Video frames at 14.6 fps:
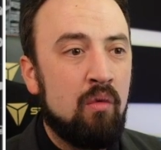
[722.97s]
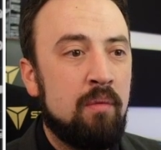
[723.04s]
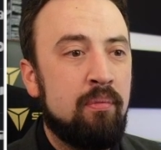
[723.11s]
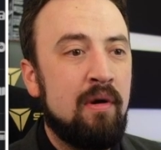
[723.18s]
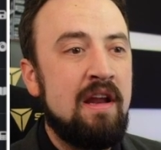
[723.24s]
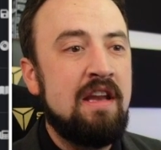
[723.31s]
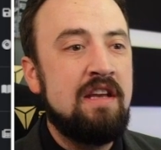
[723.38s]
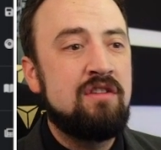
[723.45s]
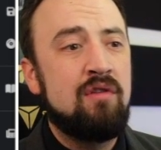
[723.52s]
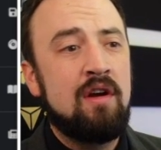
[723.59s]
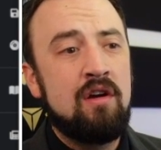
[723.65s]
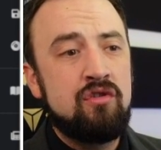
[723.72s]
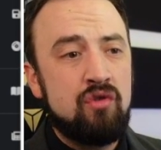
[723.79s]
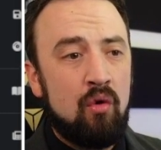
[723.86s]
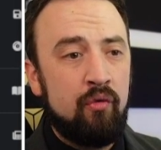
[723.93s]
Repeated
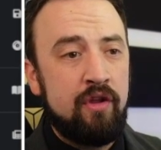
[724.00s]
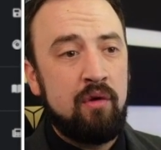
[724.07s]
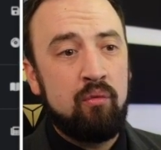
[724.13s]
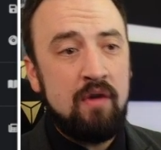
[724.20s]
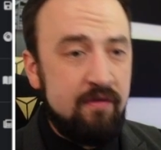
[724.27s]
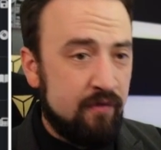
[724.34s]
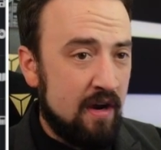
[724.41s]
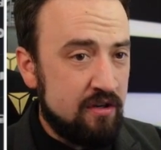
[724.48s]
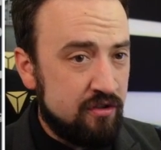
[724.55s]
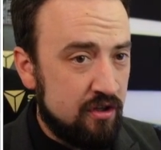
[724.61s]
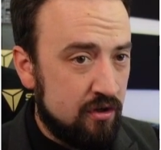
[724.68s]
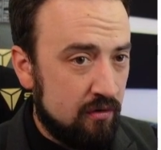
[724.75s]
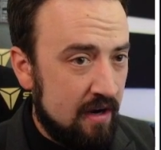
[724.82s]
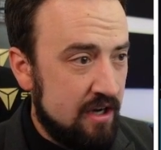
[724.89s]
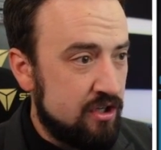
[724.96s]
triggers only refresh
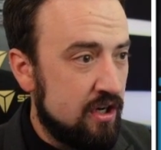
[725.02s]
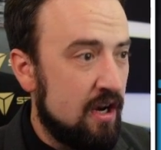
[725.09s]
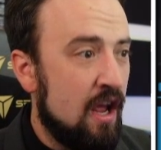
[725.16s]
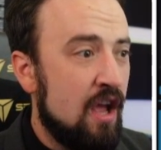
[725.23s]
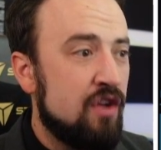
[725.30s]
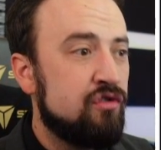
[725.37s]
the duration,